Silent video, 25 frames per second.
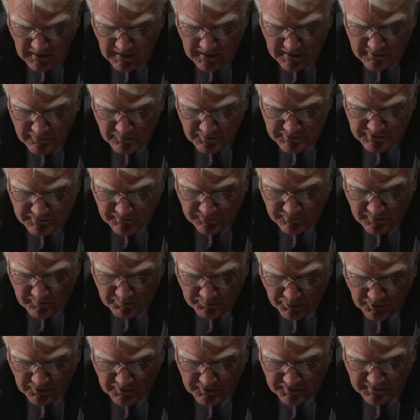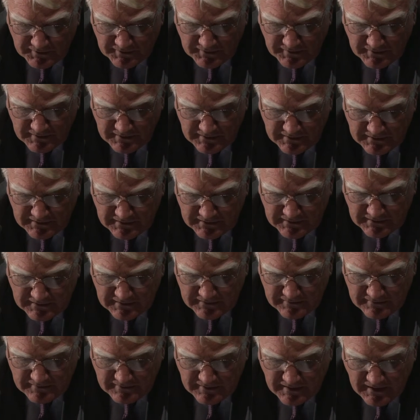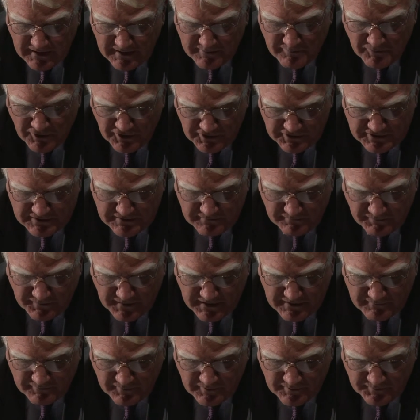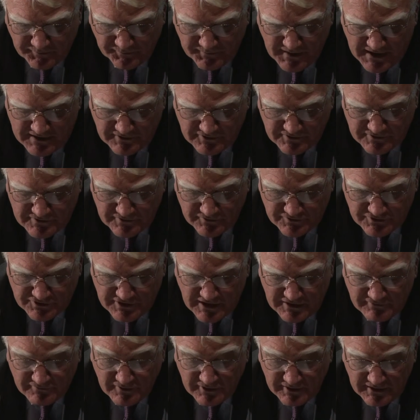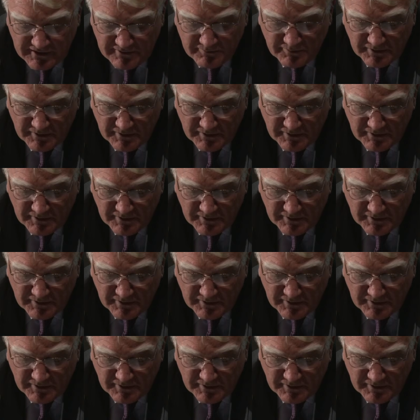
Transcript: I would support I'm not in favor of sanctions generally,